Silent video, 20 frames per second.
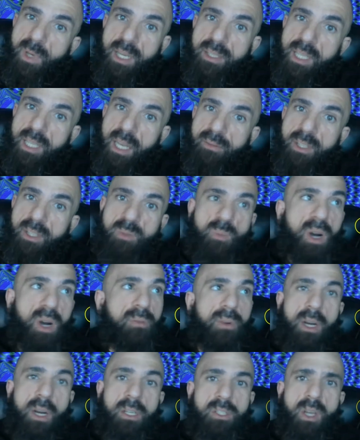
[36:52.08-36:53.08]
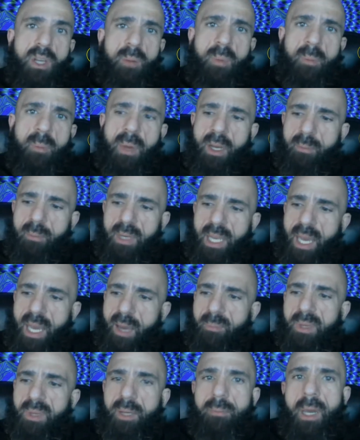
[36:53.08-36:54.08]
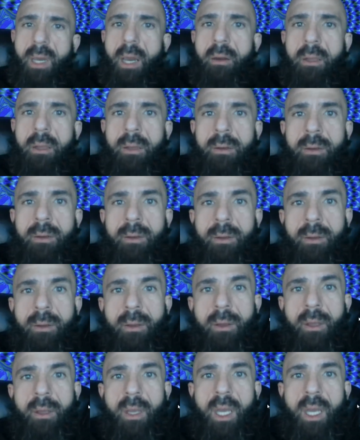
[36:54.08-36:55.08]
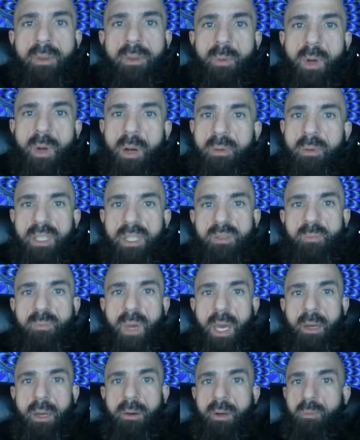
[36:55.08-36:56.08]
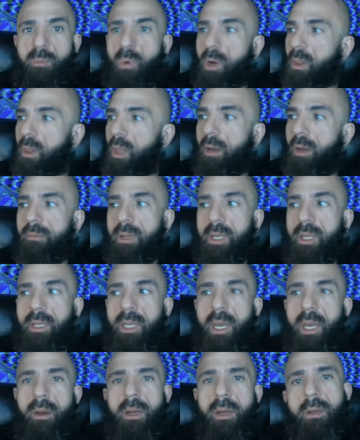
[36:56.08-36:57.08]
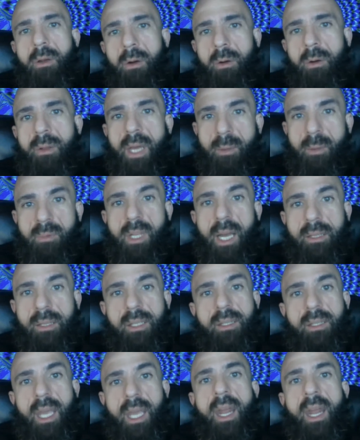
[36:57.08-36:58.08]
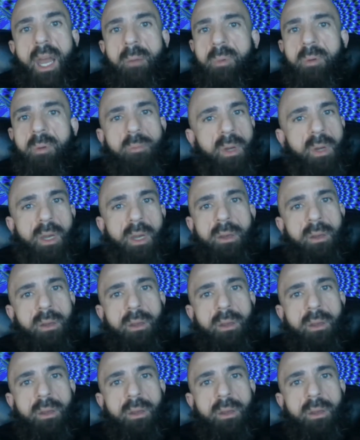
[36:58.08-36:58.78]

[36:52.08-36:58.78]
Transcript: I said, if this motherfucker shut up, I'm not gonna be happy about it. If the realm gets better and more loving and caring, cool. I'm glad that that happened. But